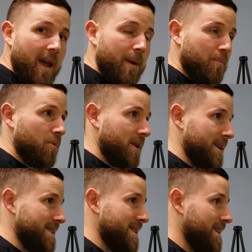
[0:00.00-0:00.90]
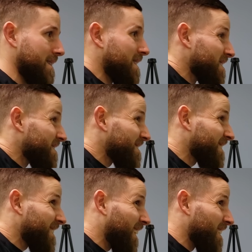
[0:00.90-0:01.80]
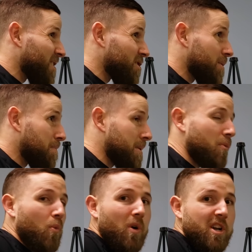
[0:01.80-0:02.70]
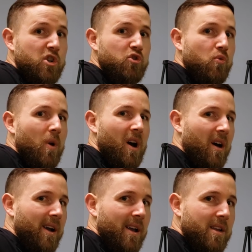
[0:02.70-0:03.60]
And brings in this kind of, people want to shrug